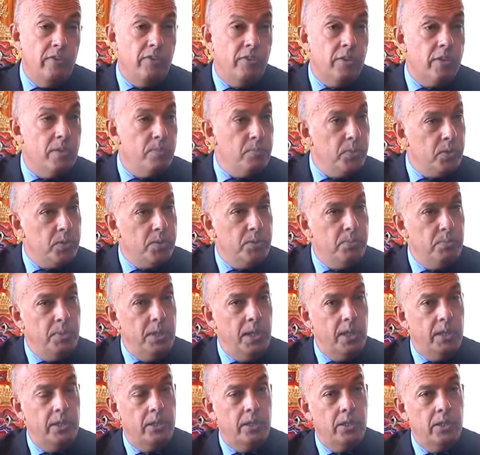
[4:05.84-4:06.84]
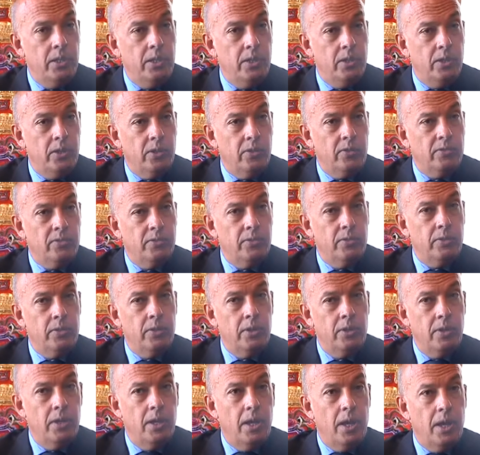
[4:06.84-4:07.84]
for the possibility of uh,
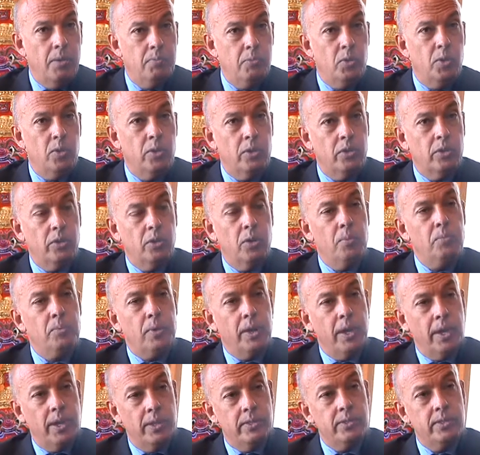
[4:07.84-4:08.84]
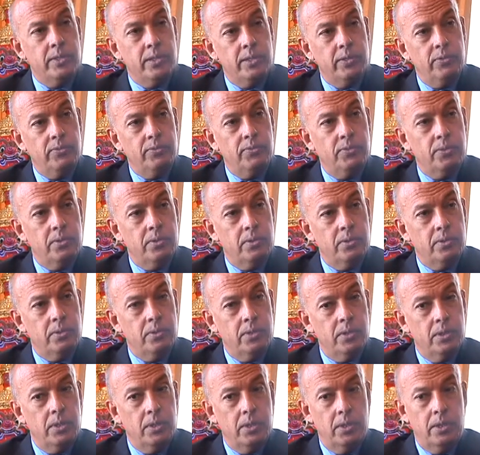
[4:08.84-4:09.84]
a more comprehensive uh,
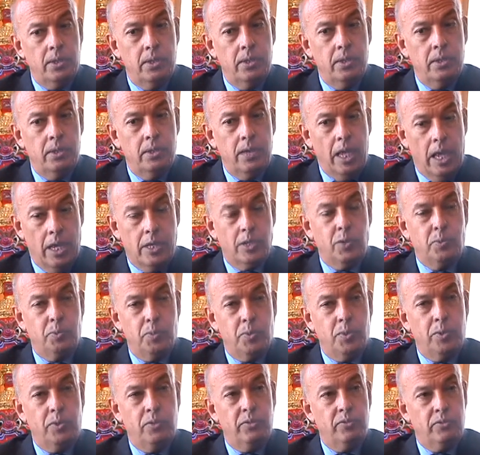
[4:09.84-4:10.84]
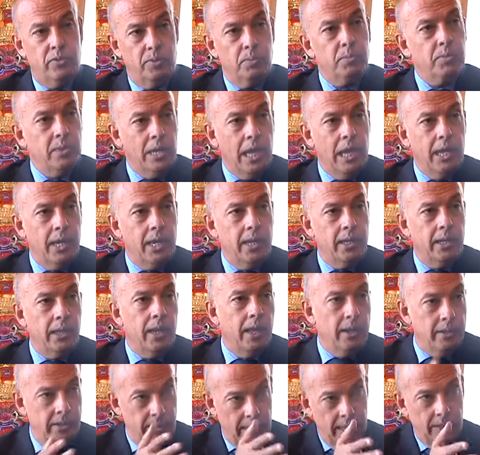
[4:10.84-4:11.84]
uh, export from Thailand.
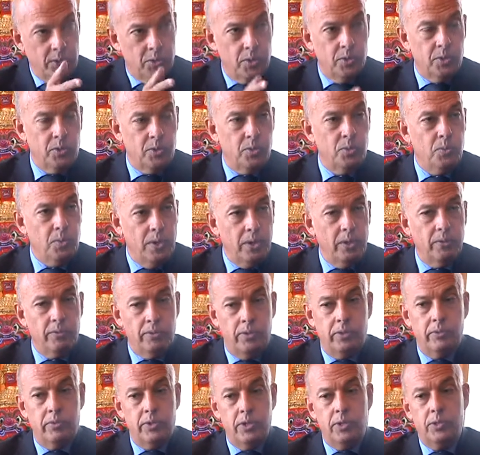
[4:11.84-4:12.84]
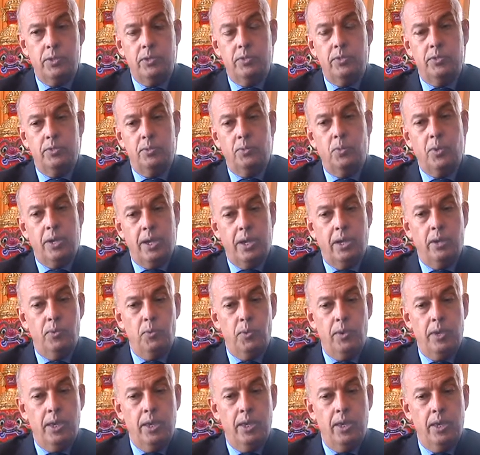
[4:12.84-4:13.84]
And that's also one of the reasons why
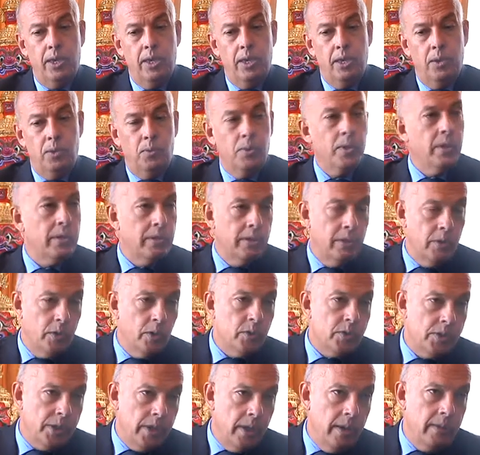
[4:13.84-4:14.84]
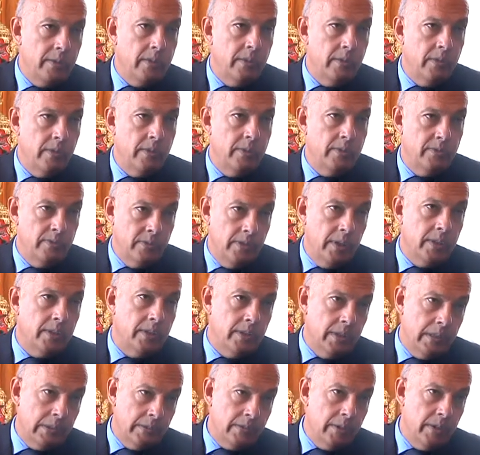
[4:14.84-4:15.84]
we, we are negotiating this trade
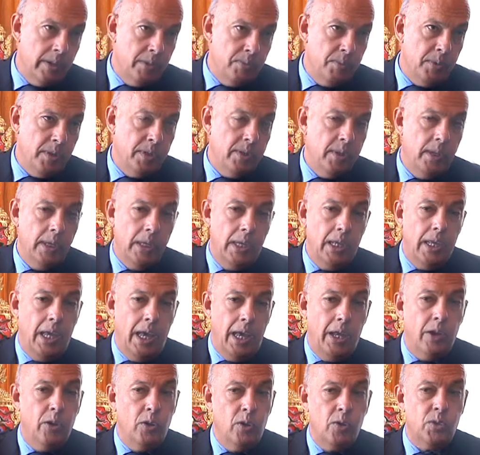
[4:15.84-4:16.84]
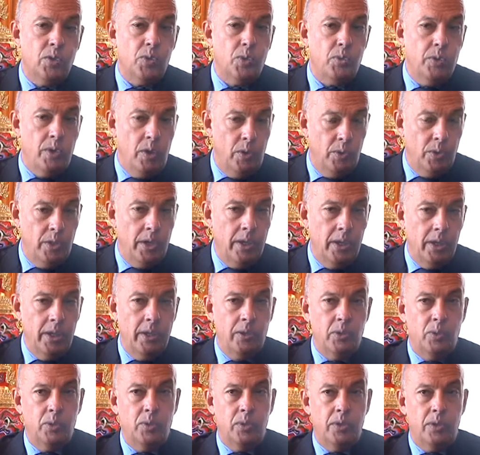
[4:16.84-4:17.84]
agreement. And also we're looking
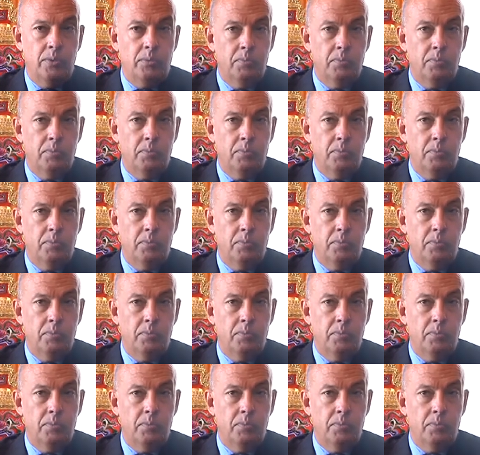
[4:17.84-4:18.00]
into the